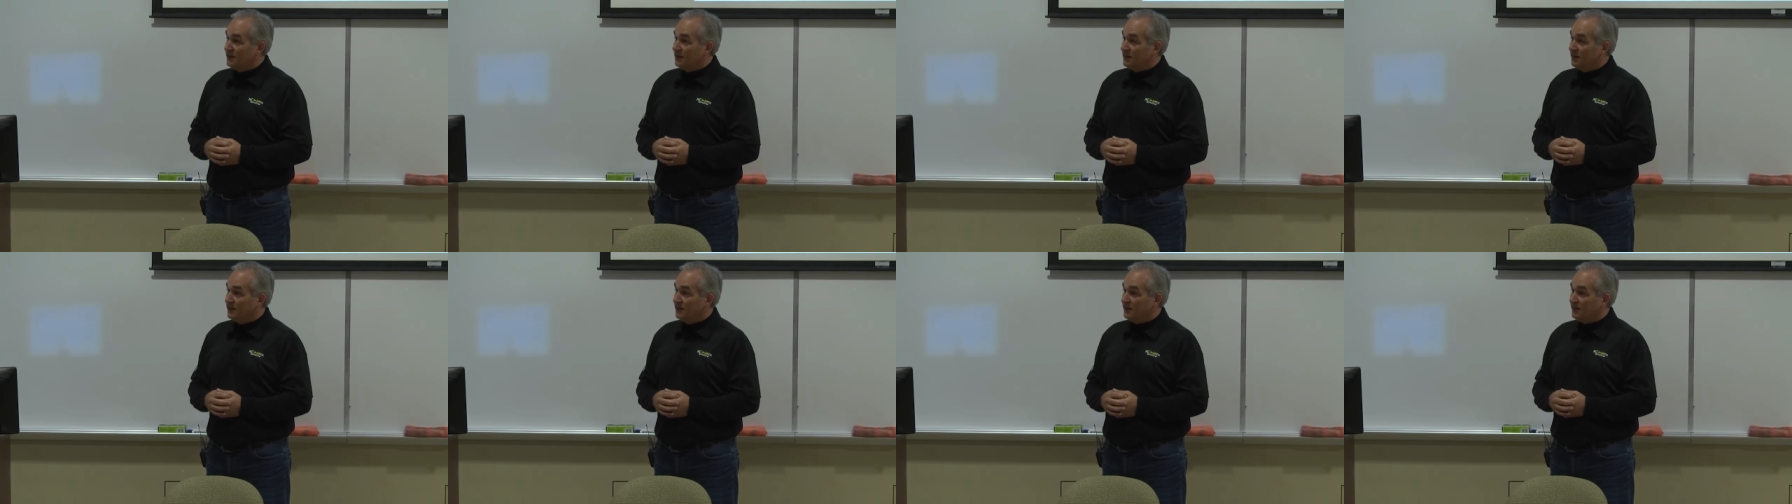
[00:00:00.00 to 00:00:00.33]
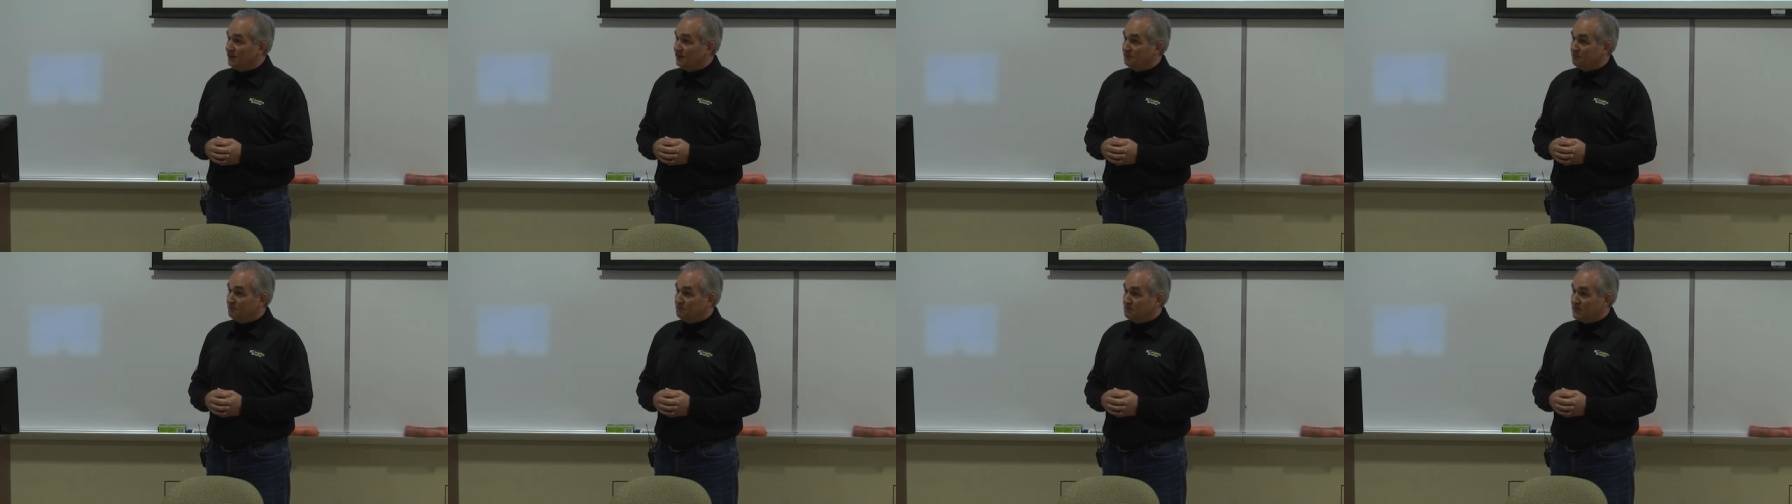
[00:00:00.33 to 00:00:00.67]

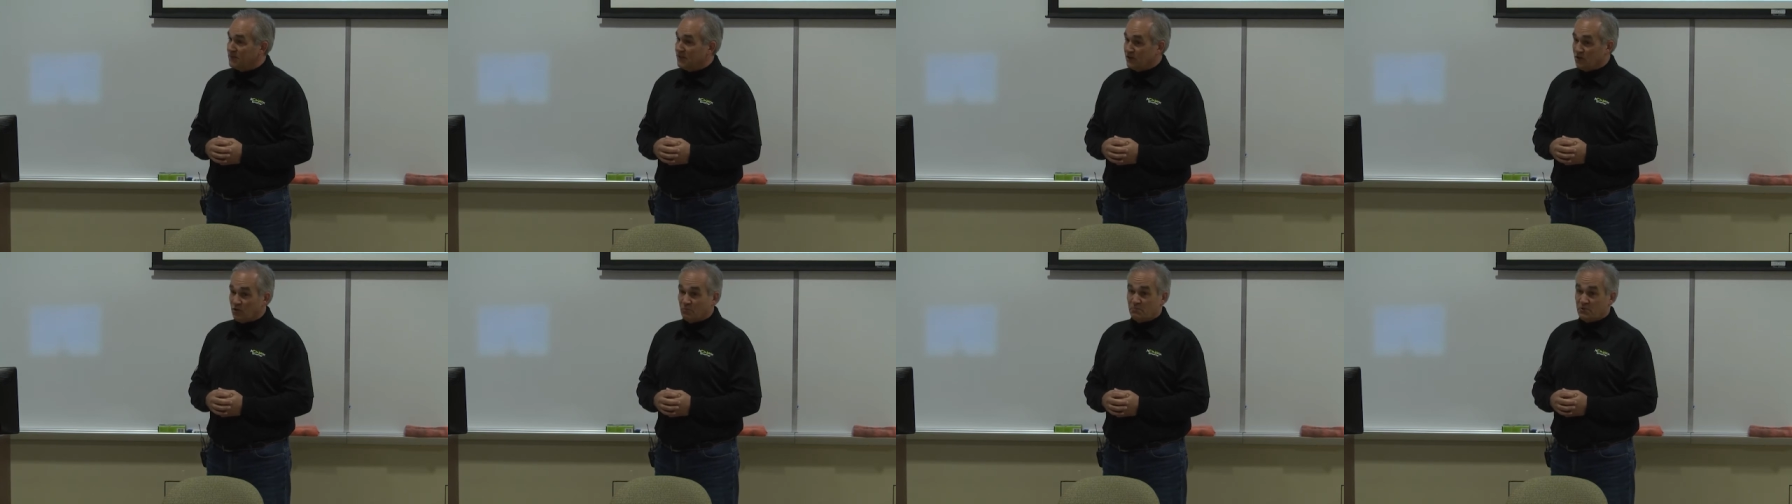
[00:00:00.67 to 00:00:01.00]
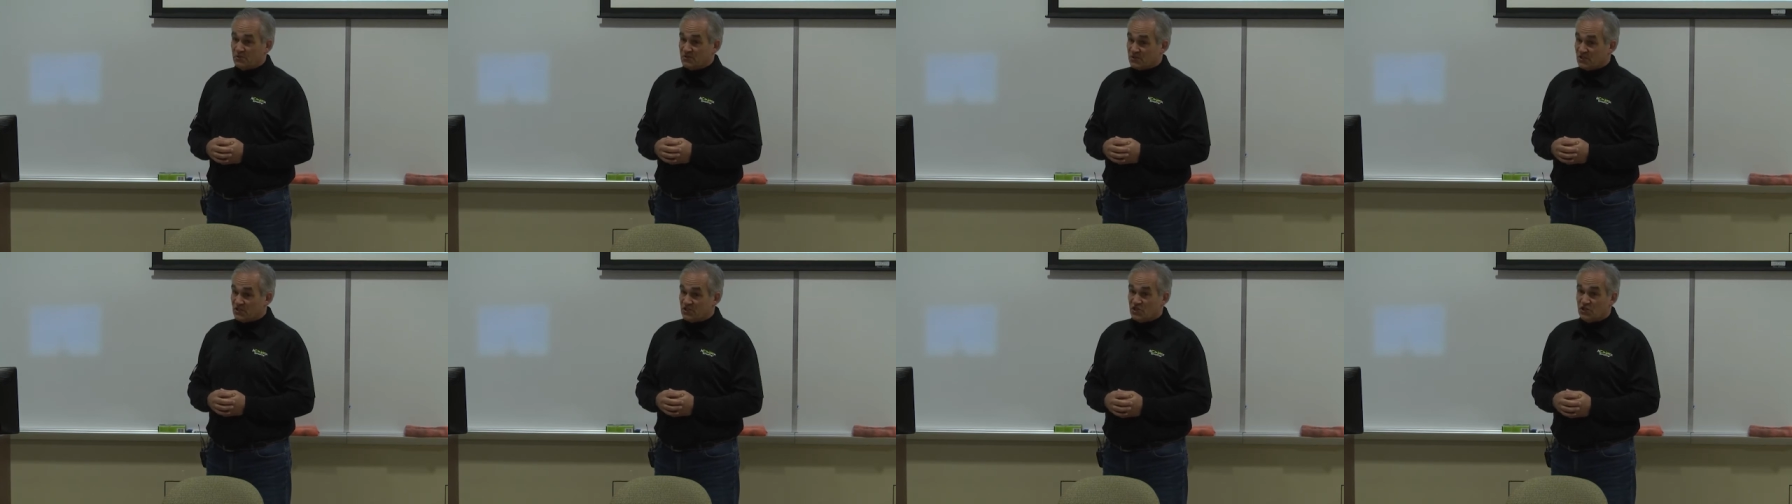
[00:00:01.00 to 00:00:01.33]
Um, it'll
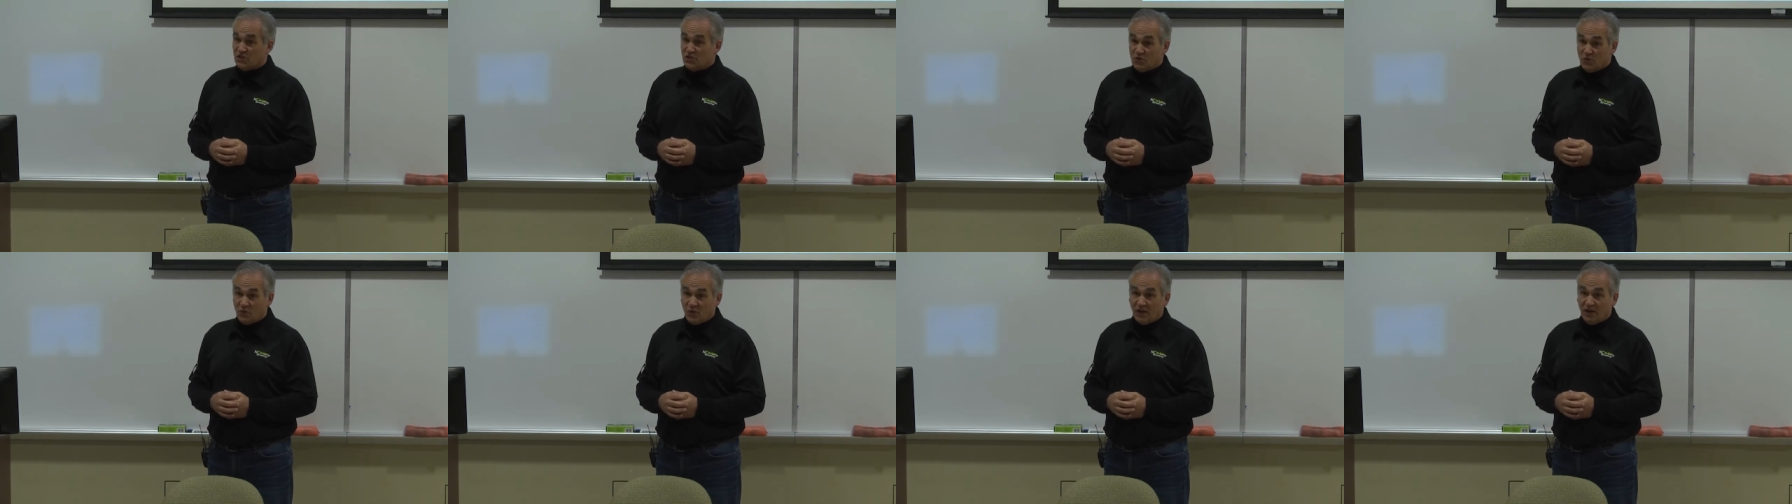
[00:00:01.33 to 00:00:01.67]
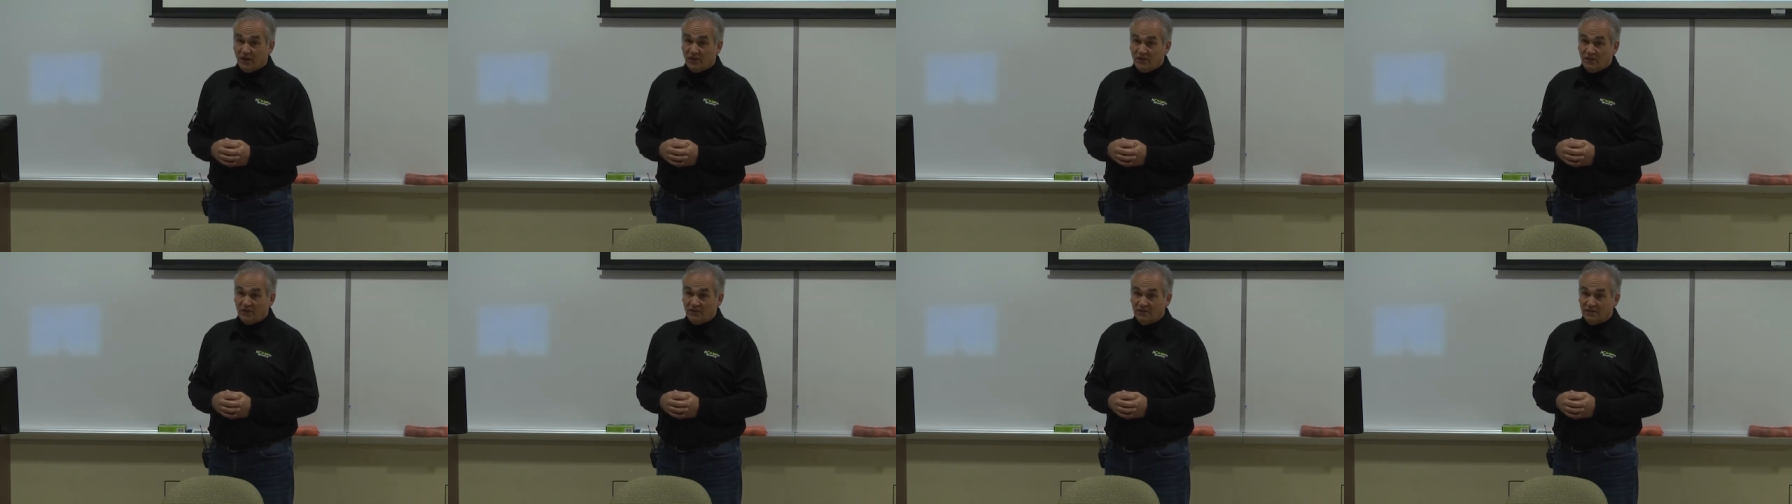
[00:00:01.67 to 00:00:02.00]
position you
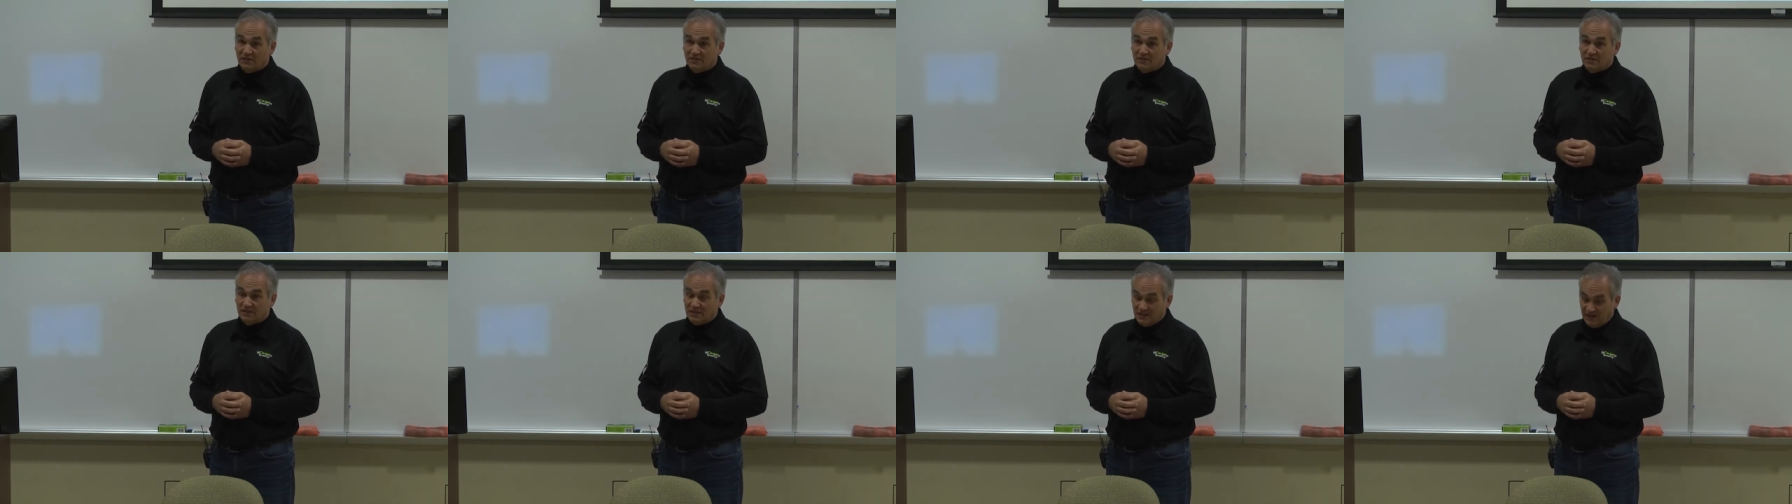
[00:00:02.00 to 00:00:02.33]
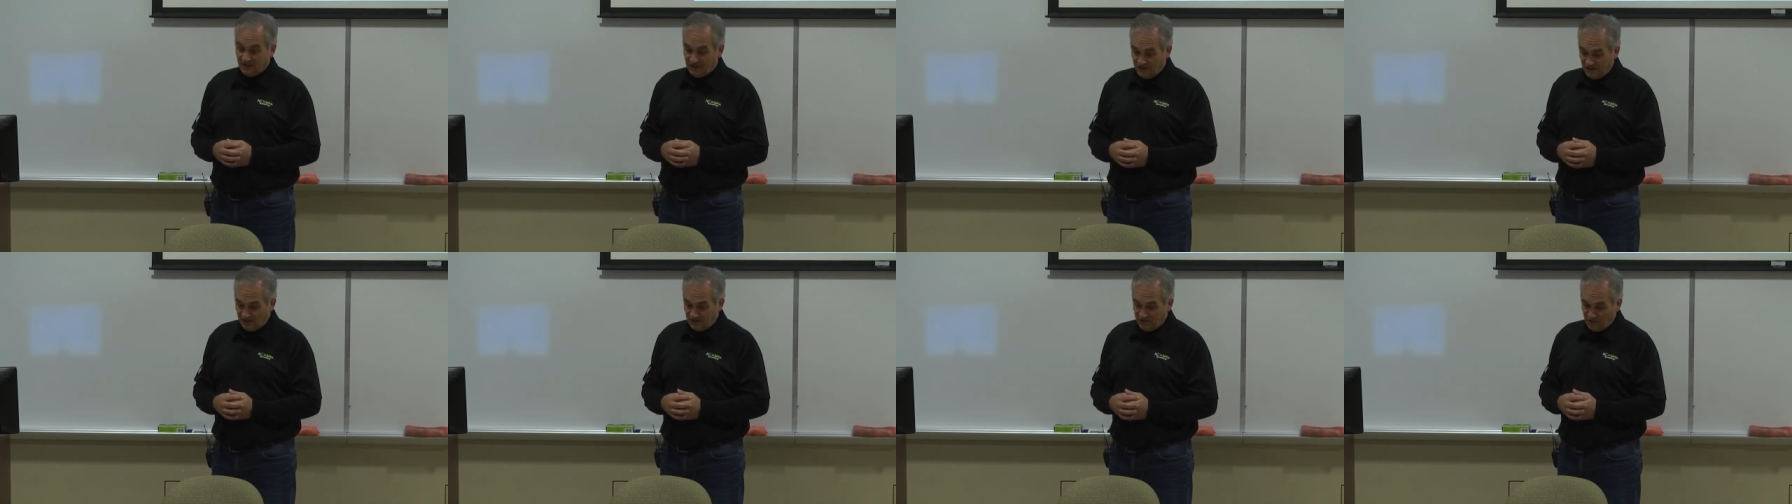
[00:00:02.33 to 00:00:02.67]
well
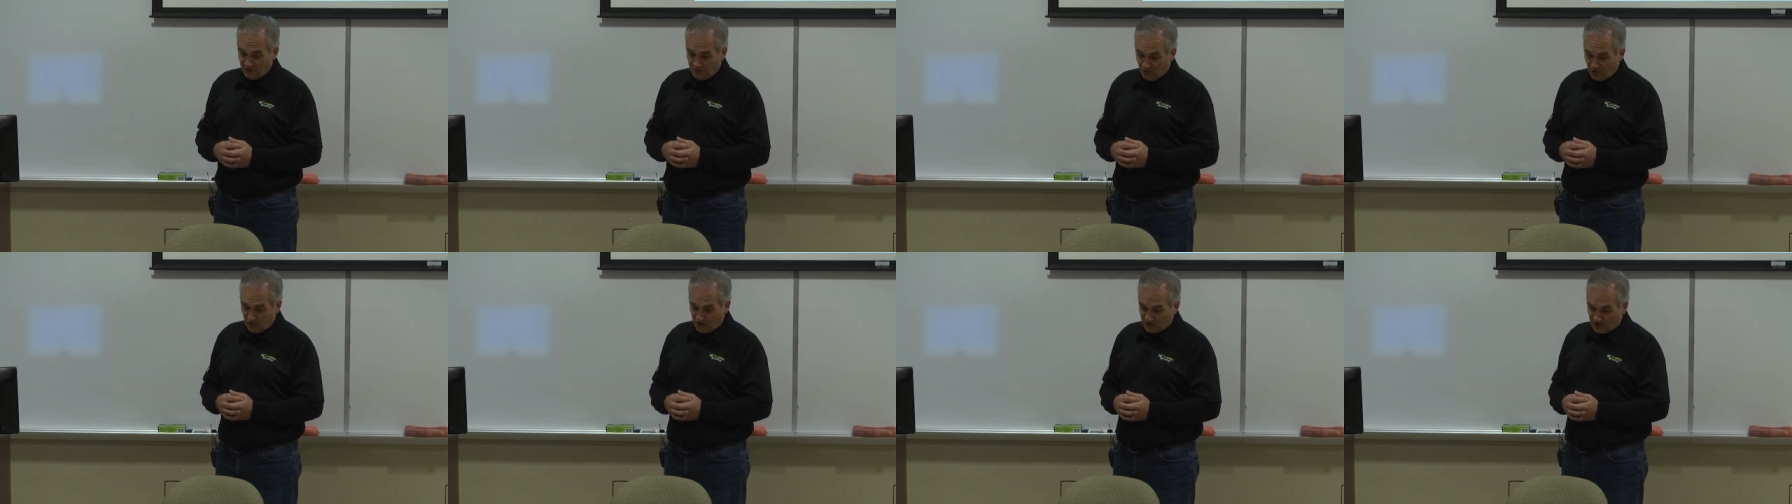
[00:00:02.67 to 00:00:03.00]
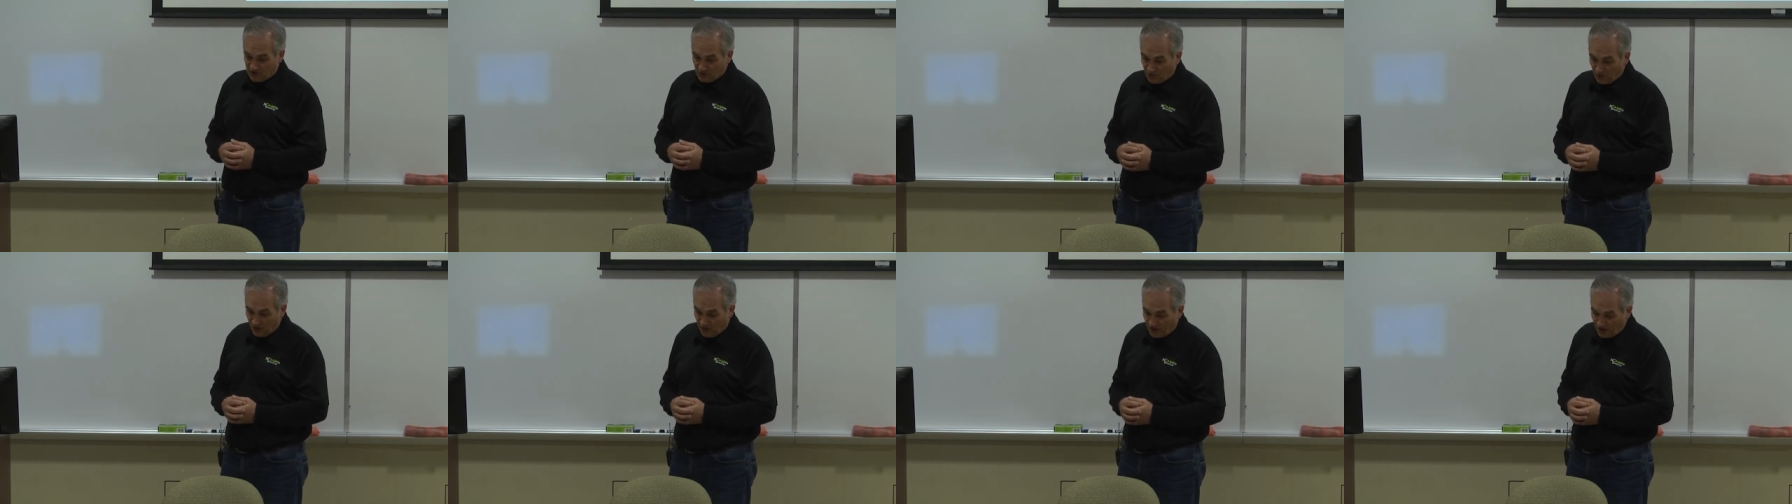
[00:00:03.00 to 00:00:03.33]
if you put it
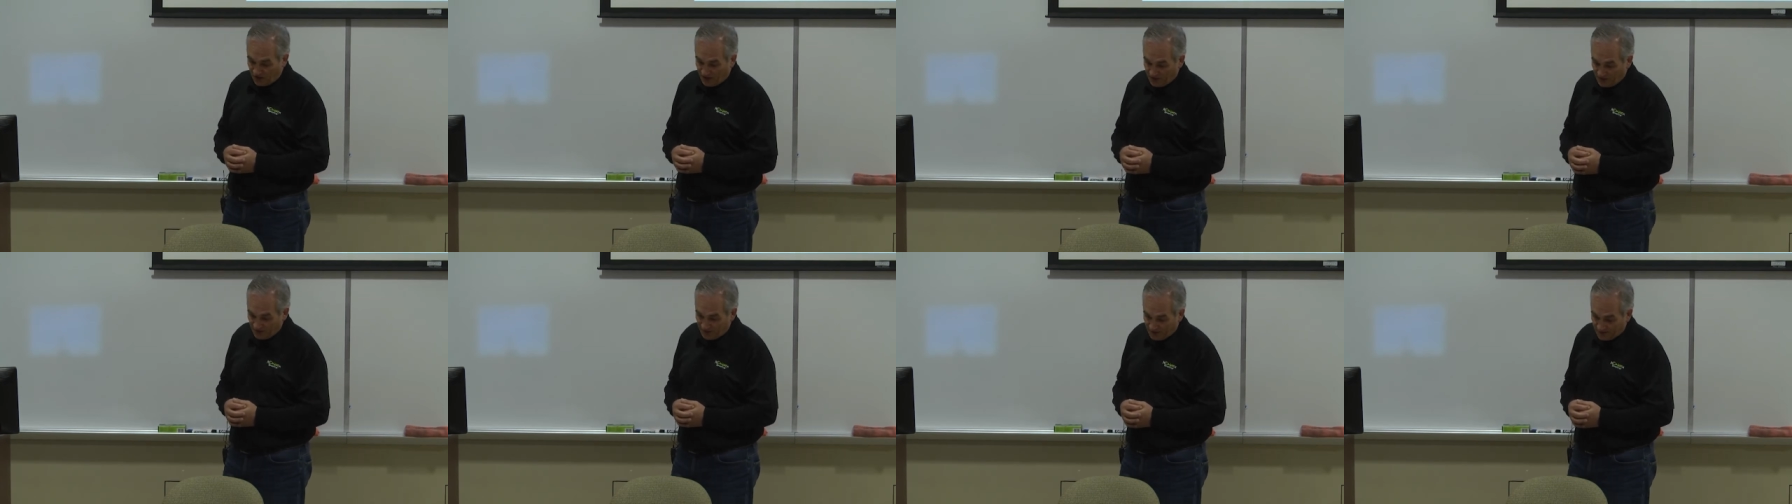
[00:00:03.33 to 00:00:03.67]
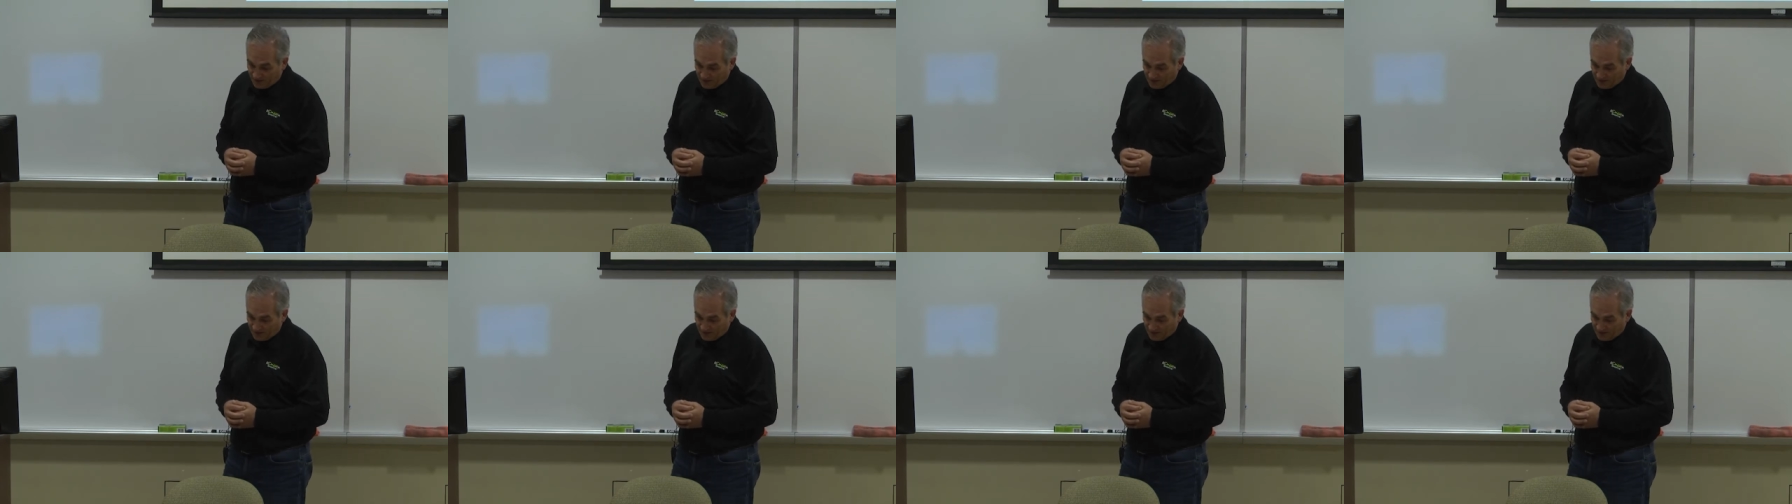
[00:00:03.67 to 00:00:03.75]
to work,